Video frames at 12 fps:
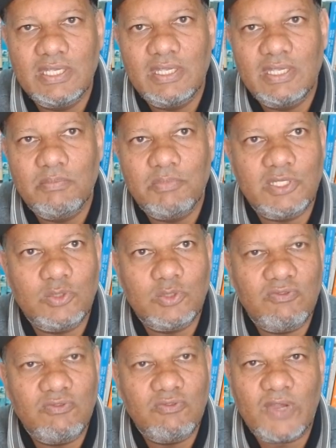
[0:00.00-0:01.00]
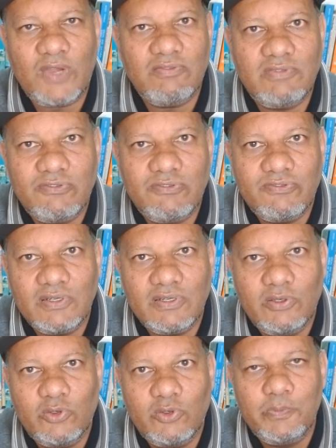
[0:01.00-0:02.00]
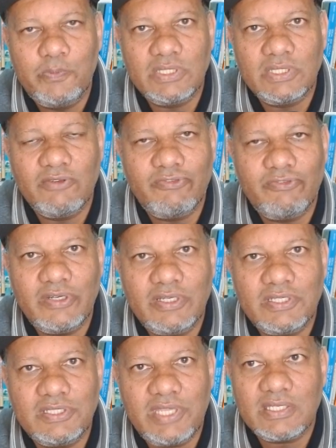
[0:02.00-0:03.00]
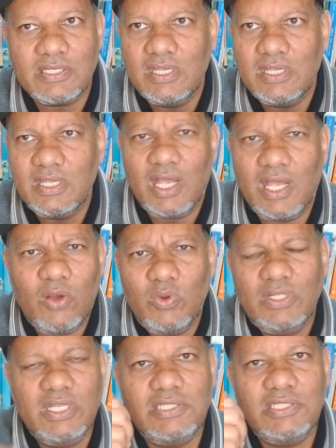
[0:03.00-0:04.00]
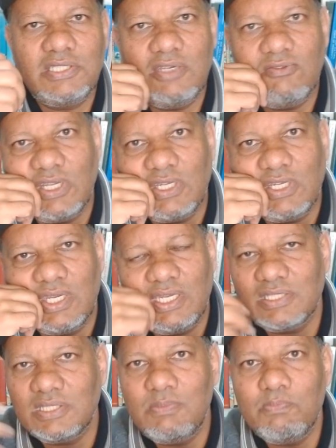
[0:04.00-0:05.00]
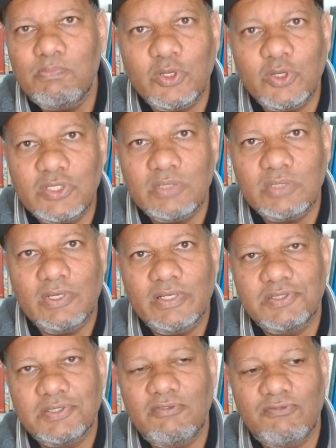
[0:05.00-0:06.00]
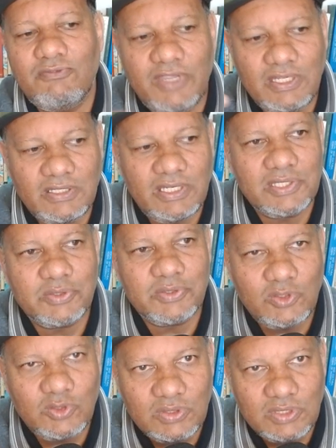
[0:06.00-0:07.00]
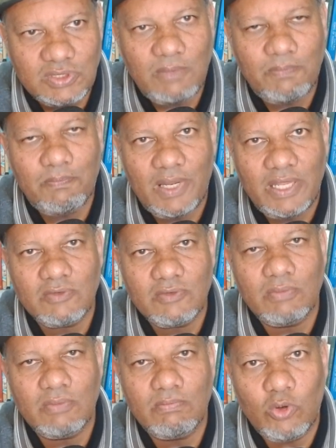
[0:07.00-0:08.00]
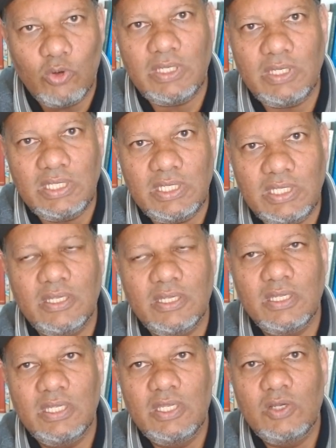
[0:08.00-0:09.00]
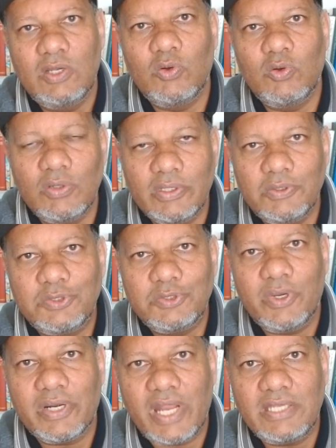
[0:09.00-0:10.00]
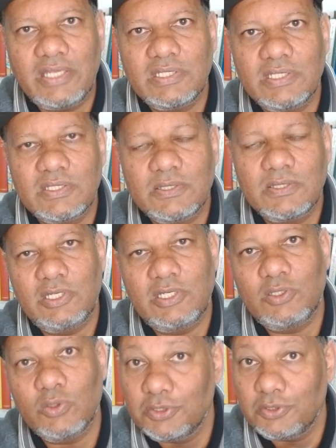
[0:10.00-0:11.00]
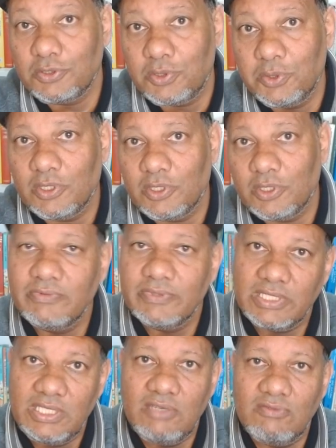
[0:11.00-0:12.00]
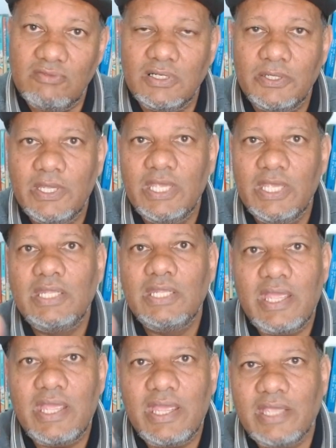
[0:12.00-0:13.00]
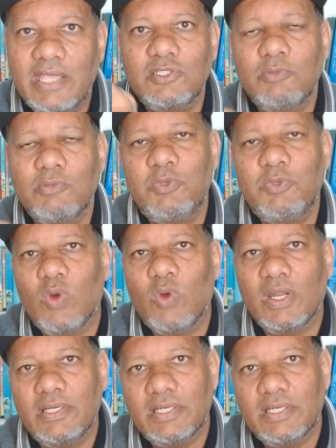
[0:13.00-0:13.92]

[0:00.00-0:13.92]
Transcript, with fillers: between five different groups and different sects how will they achieve victory it's impossible so if victory is going to take place of the mu'minin or all those who are righteous and endorse truth over the evil there has to be one